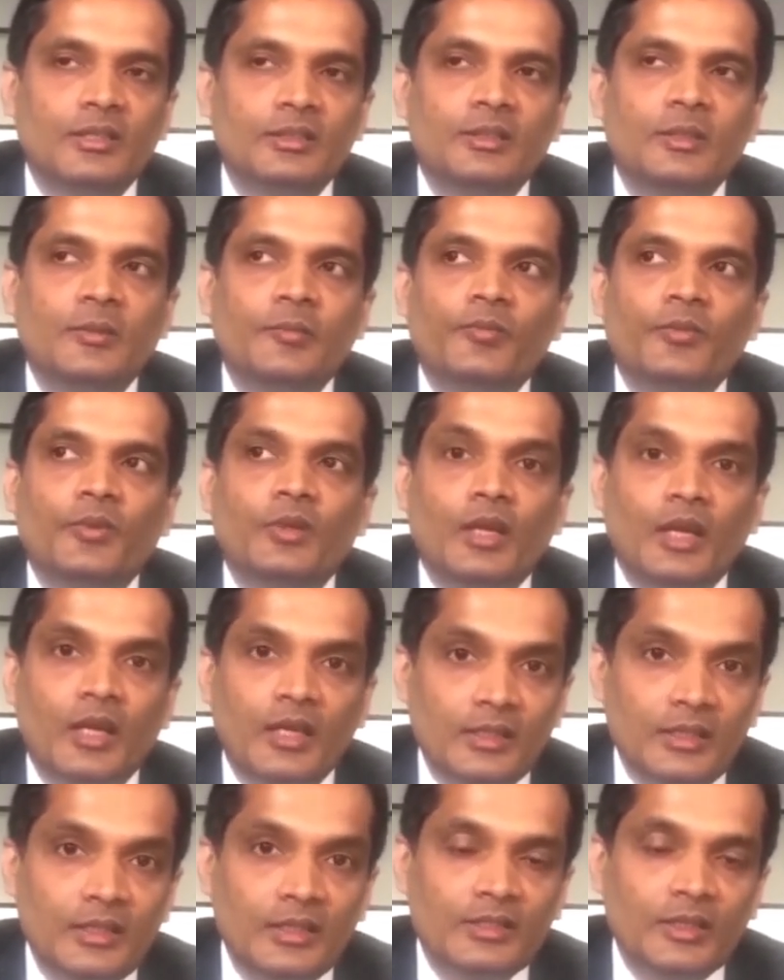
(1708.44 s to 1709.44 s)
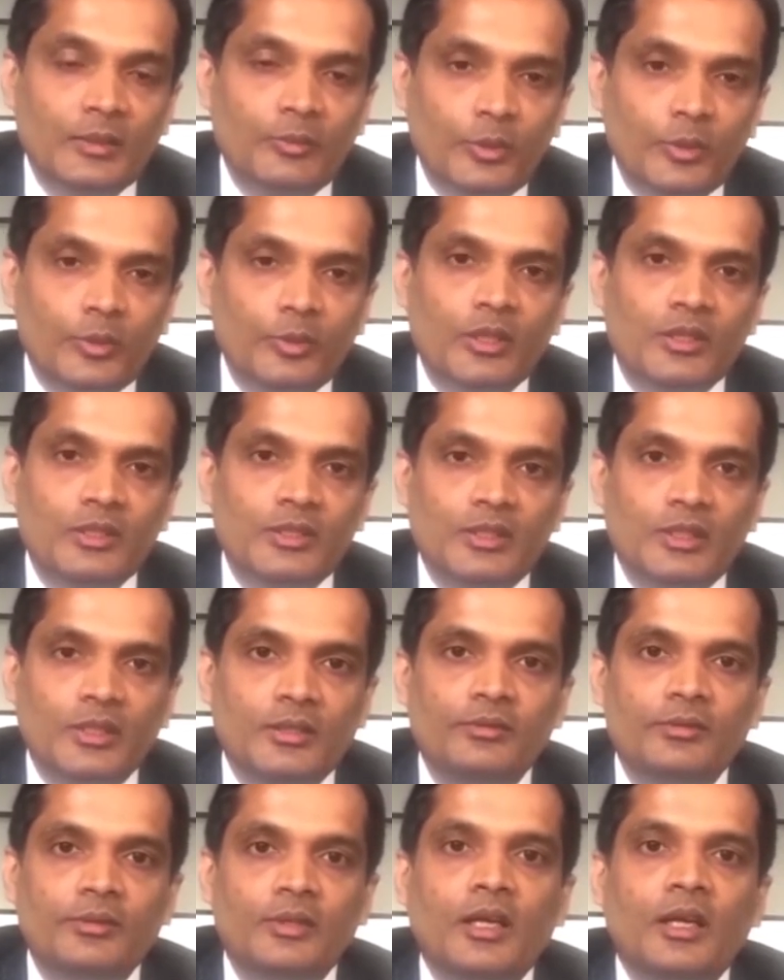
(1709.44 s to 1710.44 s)
I hope I have answered your question.
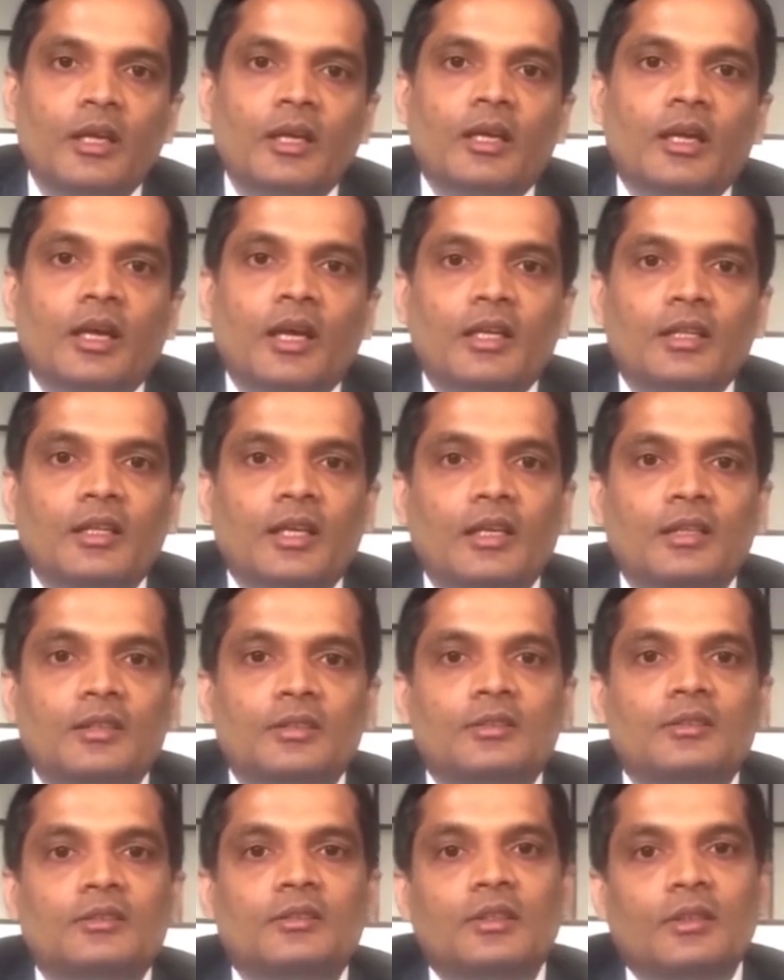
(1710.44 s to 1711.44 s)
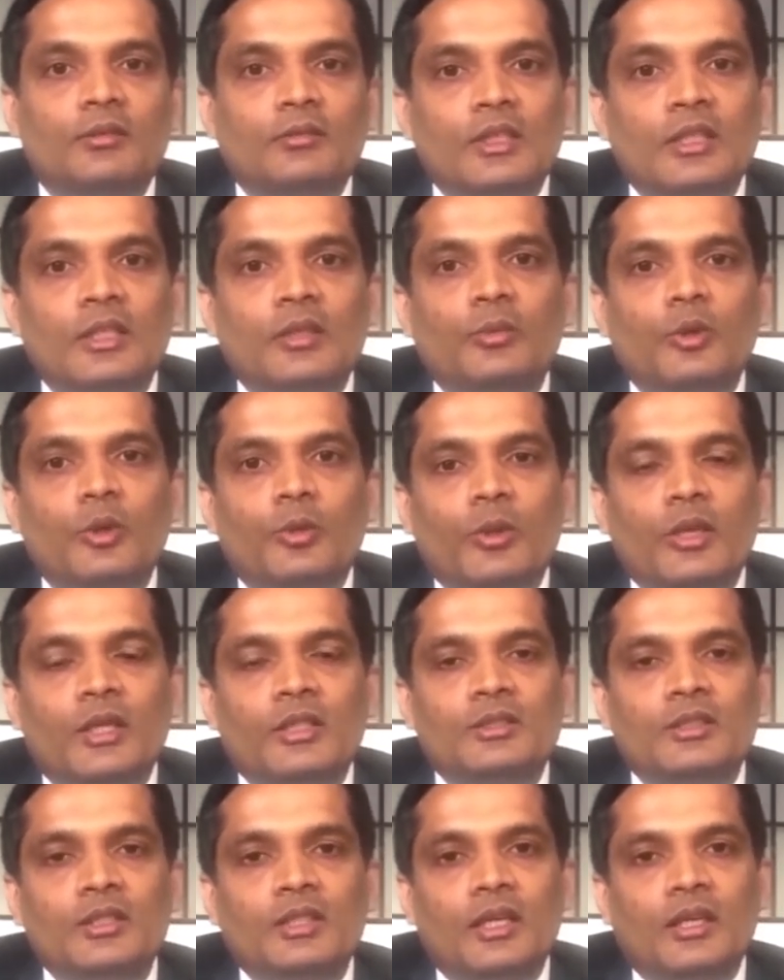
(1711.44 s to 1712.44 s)
Sushmita is asking My
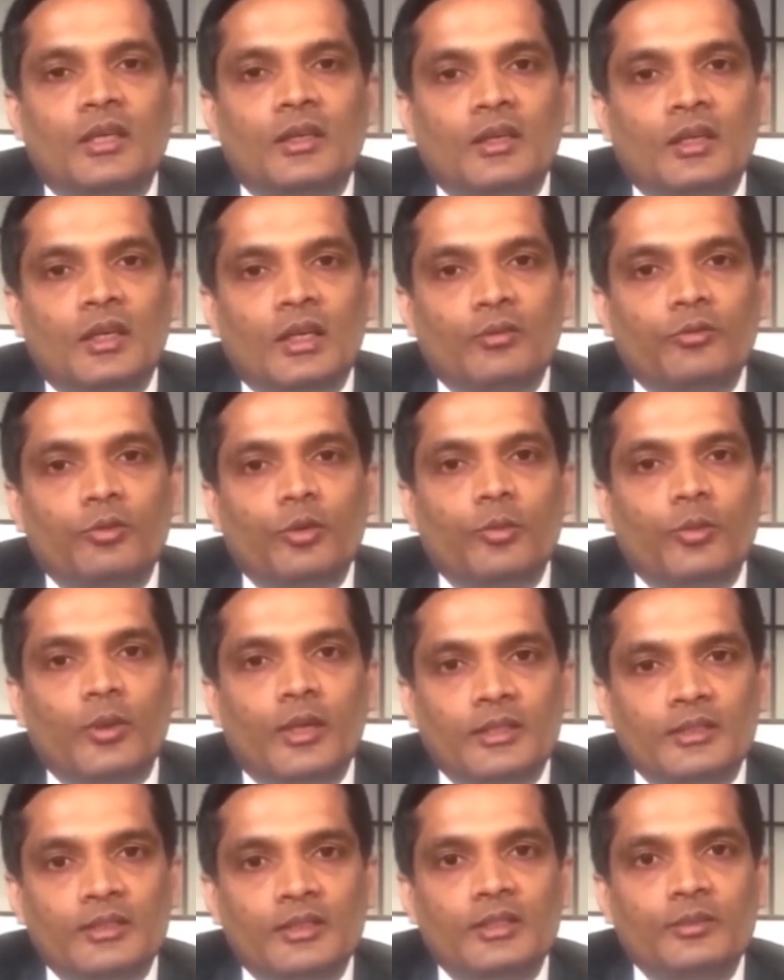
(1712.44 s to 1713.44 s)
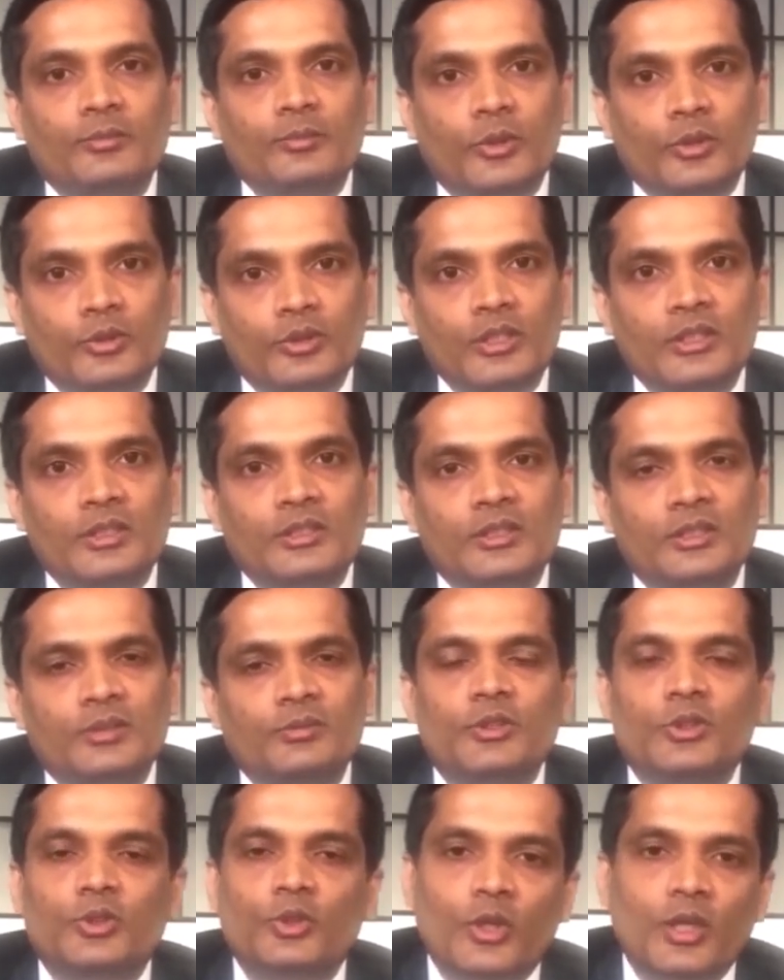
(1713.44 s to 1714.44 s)
mother fell and cracked a vertebra. She
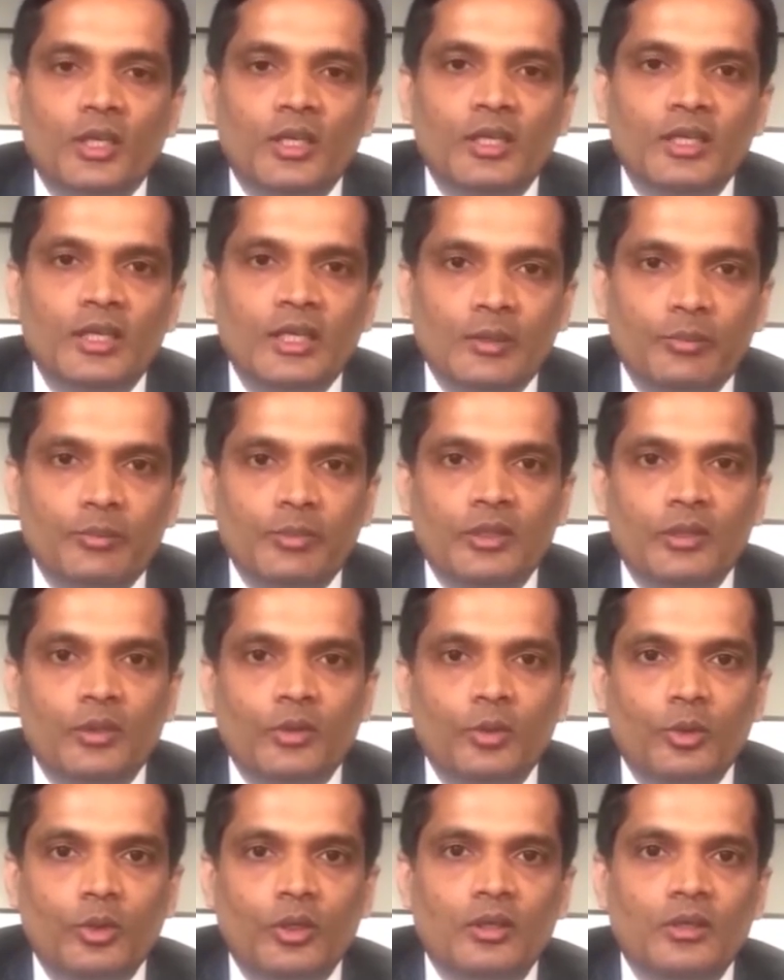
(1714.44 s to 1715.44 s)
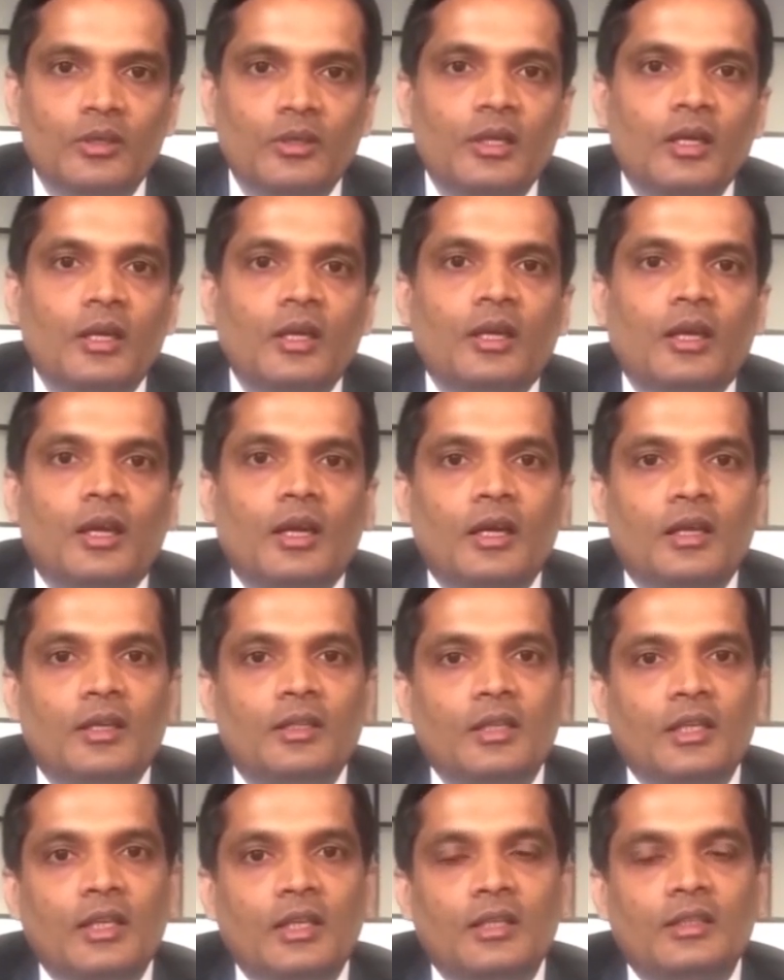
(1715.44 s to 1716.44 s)
has osteoporosis. She was given a
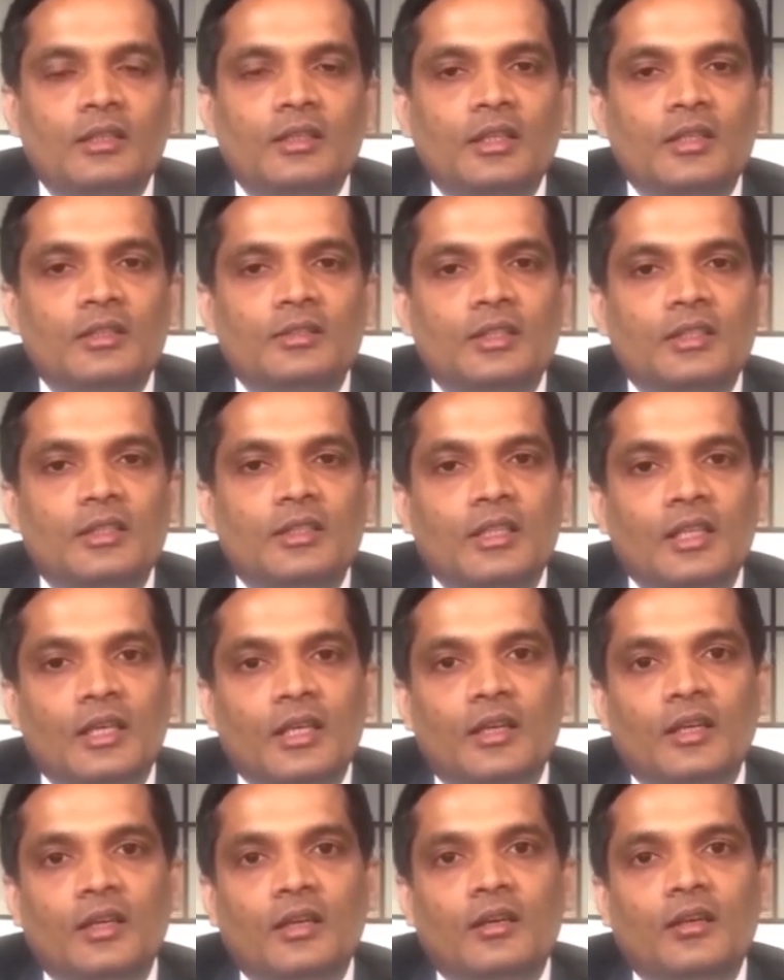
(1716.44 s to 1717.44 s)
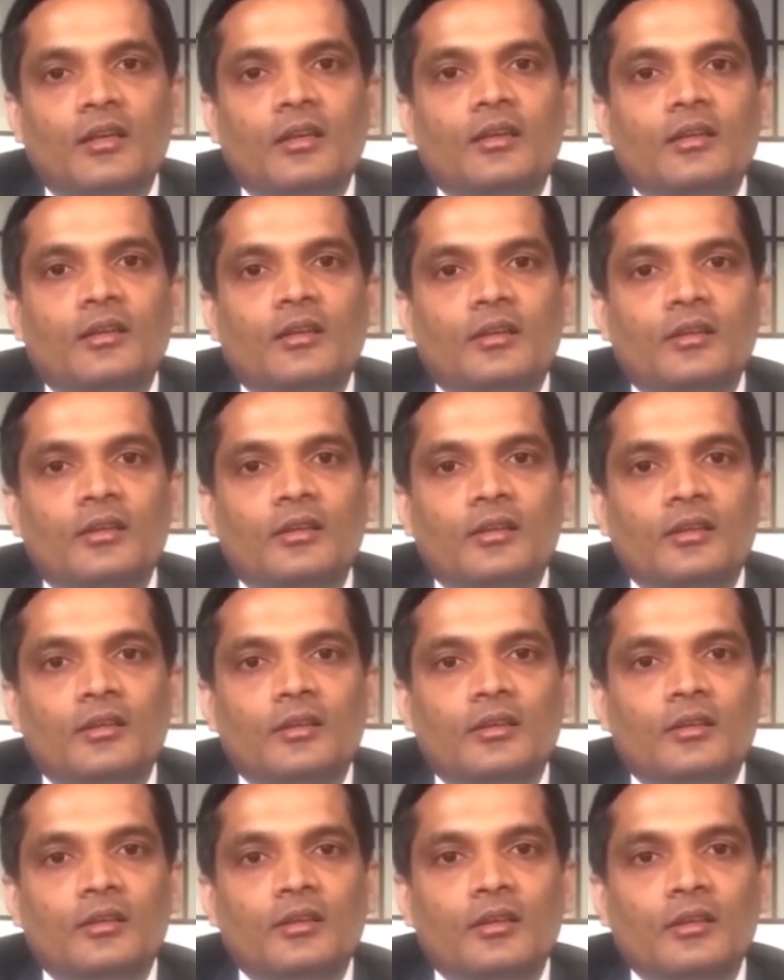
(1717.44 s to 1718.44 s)
brace, but it doesn't seem to be
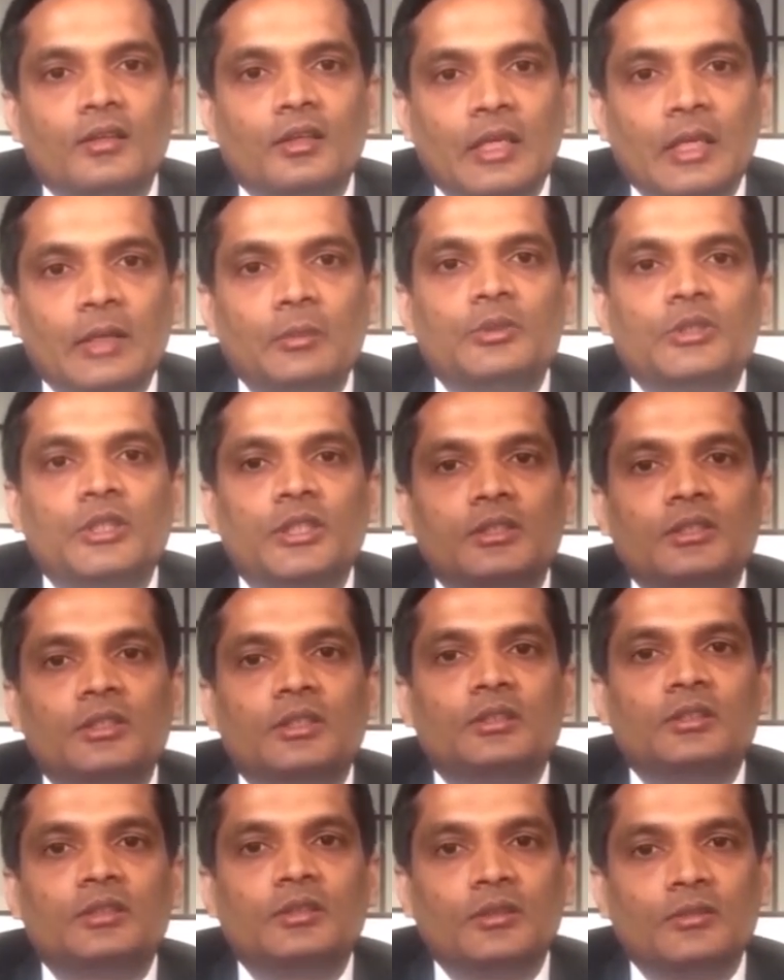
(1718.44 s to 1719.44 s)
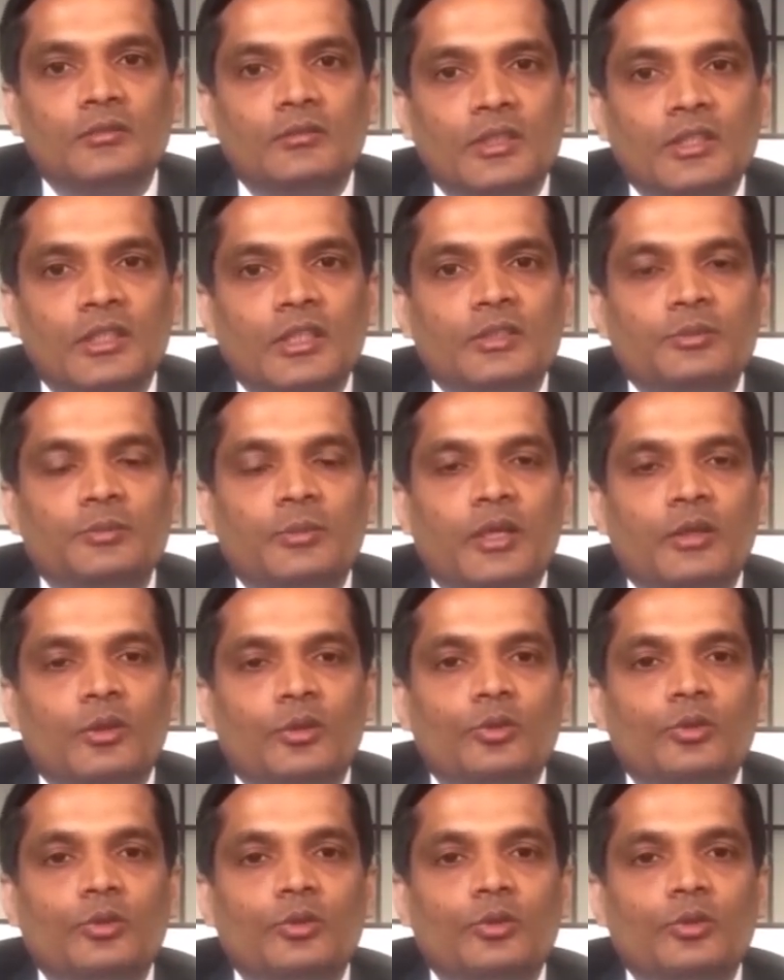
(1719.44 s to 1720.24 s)
helping. Is there any treatment for this?